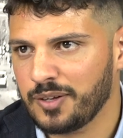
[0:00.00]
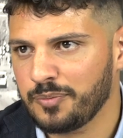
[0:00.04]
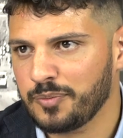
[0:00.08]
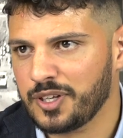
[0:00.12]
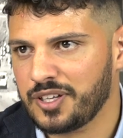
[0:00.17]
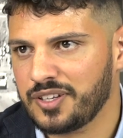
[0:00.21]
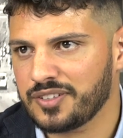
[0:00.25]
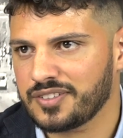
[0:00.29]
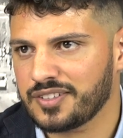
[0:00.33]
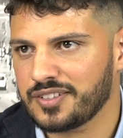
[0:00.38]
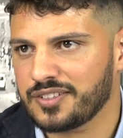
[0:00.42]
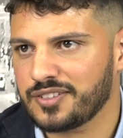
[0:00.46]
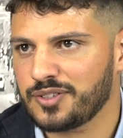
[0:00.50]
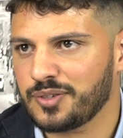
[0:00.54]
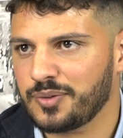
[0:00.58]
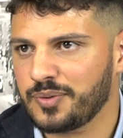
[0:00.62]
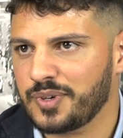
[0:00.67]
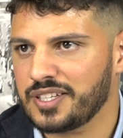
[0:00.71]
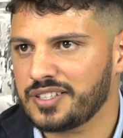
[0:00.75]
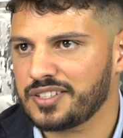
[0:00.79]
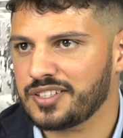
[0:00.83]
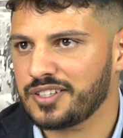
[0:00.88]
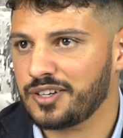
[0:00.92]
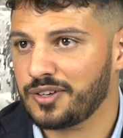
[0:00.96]
because it's
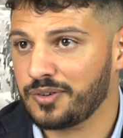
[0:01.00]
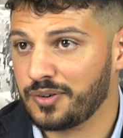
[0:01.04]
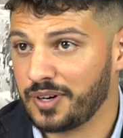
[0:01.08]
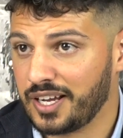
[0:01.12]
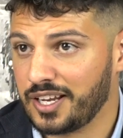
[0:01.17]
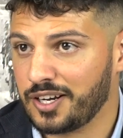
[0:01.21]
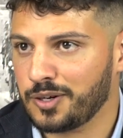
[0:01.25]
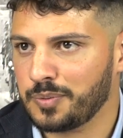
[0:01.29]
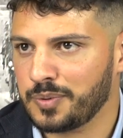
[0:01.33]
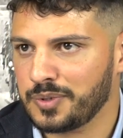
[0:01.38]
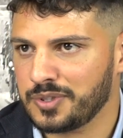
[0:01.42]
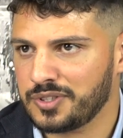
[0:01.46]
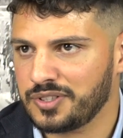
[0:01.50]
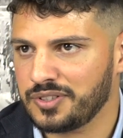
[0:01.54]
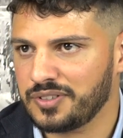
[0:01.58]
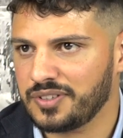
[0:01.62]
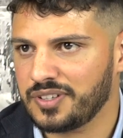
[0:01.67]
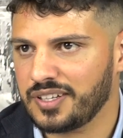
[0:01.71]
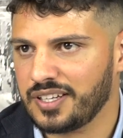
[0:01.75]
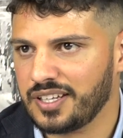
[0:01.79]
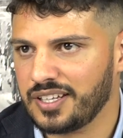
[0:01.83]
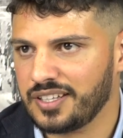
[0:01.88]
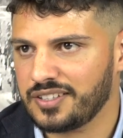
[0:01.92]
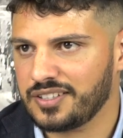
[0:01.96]
always a great
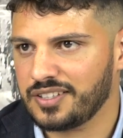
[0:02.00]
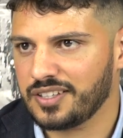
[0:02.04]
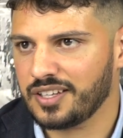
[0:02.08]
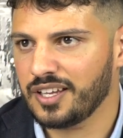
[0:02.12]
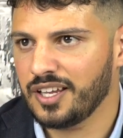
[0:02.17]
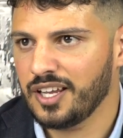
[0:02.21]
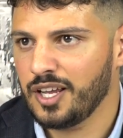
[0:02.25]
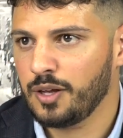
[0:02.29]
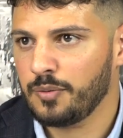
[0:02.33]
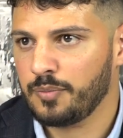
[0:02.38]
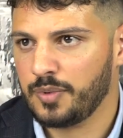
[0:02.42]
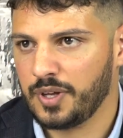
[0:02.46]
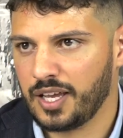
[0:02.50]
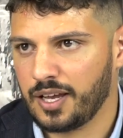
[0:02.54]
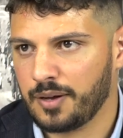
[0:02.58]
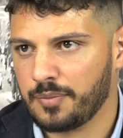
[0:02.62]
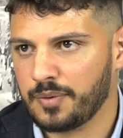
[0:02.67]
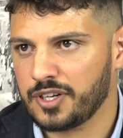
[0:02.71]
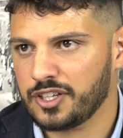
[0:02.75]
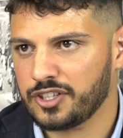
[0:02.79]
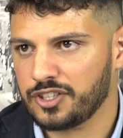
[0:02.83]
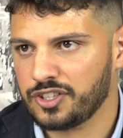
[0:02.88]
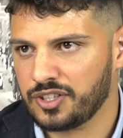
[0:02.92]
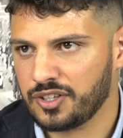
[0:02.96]
opportunity to be able
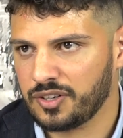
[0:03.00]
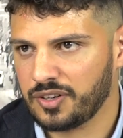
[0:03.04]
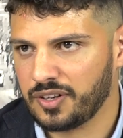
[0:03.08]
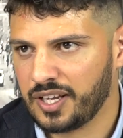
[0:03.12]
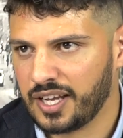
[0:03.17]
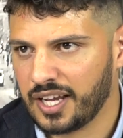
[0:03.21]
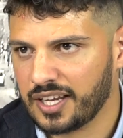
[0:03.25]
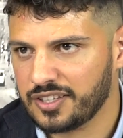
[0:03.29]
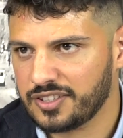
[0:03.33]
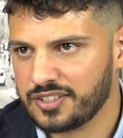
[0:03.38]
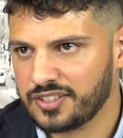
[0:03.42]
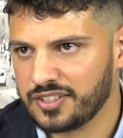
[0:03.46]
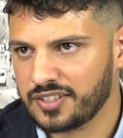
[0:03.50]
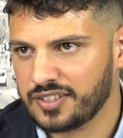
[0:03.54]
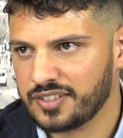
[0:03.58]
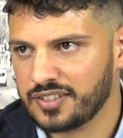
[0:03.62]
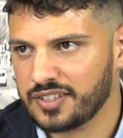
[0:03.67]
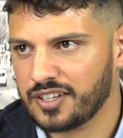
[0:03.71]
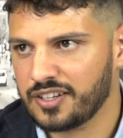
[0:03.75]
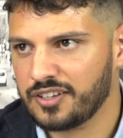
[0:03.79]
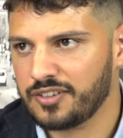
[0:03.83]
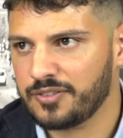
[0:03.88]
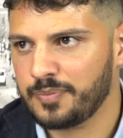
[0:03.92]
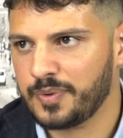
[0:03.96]
to showcase
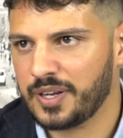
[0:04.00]
yourself.